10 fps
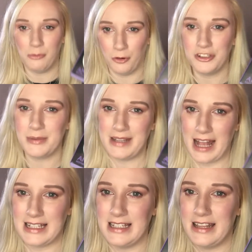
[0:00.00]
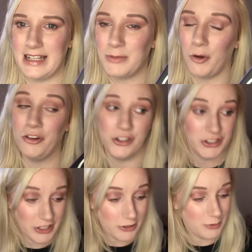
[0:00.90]
want to be getting to this one
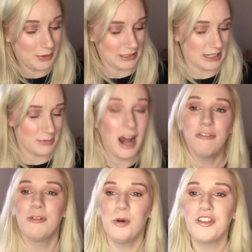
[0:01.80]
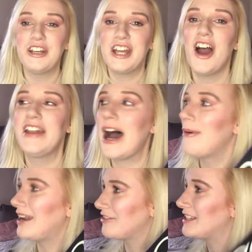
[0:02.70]
soon because it's been out for more than a year now
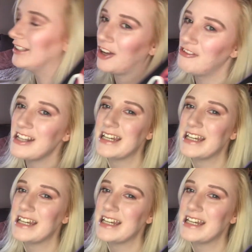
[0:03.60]
and I've still not read